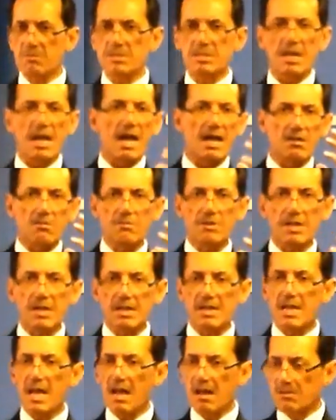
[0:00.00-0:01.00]
We say, how do we
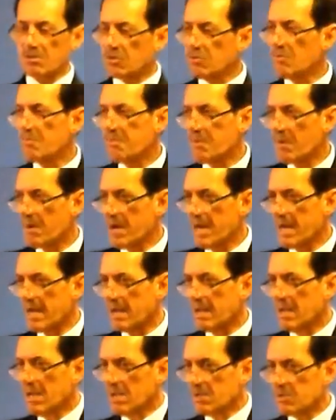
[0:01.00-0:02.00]
hear God? Through
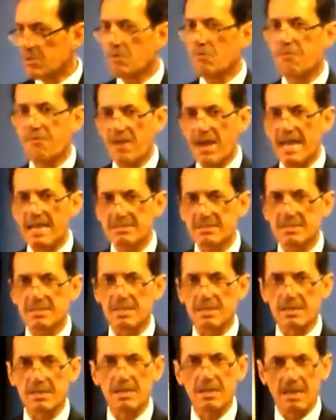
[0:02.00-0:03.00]
prayer. Through
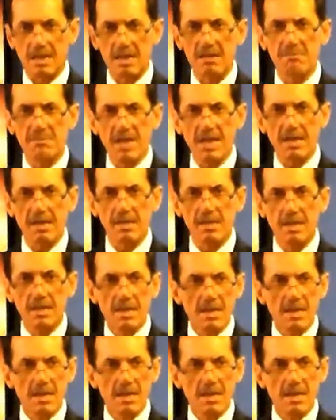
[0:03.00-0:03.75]
fasting. Amen?